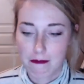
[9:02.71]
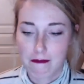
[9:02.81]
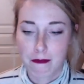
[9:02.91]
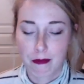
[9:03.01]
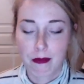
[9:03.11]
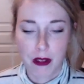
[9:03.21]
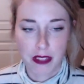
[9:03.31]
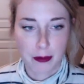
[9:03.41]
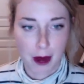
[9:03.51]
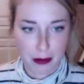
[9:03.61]
melts
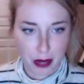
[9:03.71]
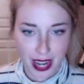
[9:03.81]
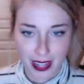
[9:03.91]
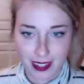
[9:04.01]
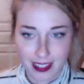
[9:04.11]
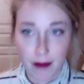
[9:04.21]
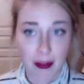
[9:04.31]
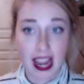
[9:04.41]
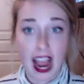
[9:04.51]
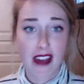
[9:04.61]
my brain. Because I'm like,
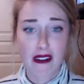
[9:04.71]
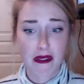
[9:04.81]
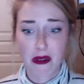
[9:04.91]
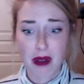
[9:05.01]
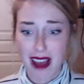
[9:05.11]
I don't know how to